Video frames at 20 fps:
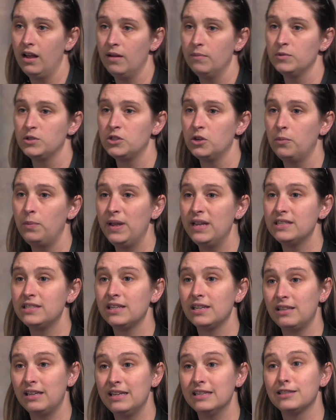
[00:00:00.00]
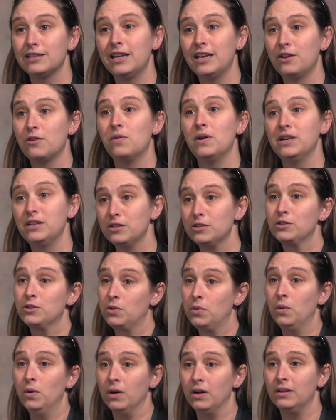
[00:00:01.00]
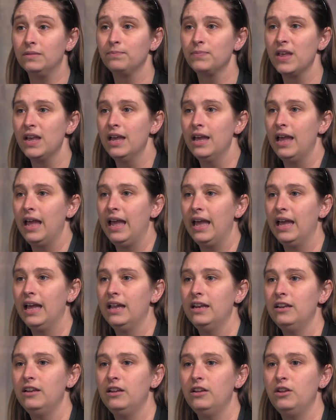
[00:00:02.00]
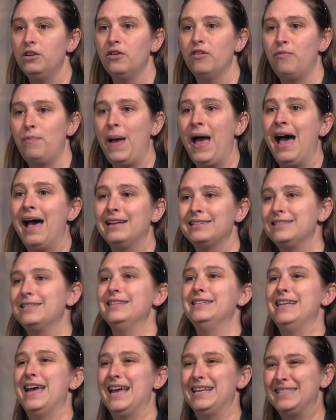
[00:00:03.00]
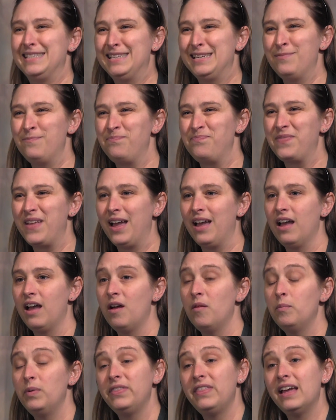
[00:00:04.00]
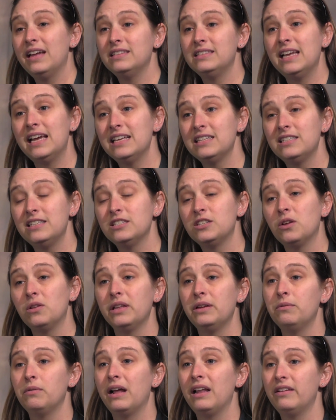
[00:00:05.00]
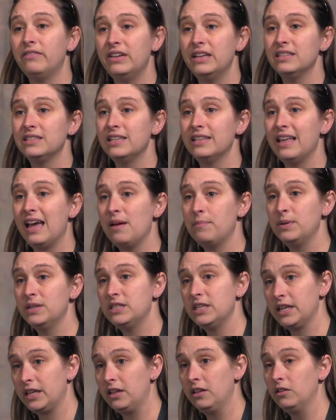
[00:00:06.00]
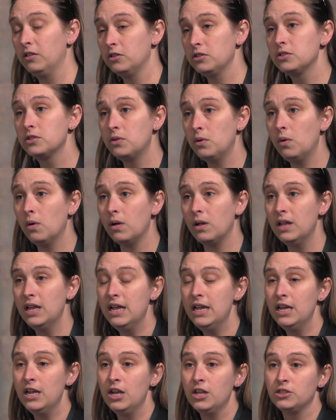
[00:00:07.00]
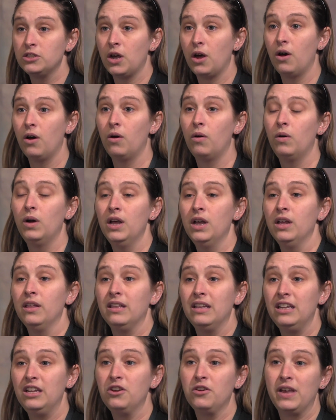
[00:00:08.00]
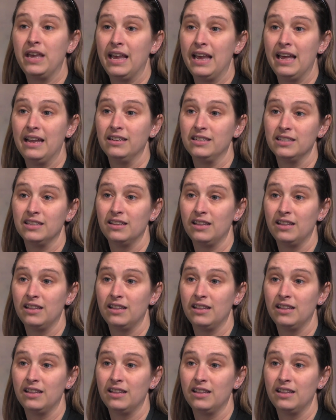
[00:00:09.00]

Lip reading: So basically, it's like going to school and you have passed the test. But that test is only relevant to that particular school. So you can't,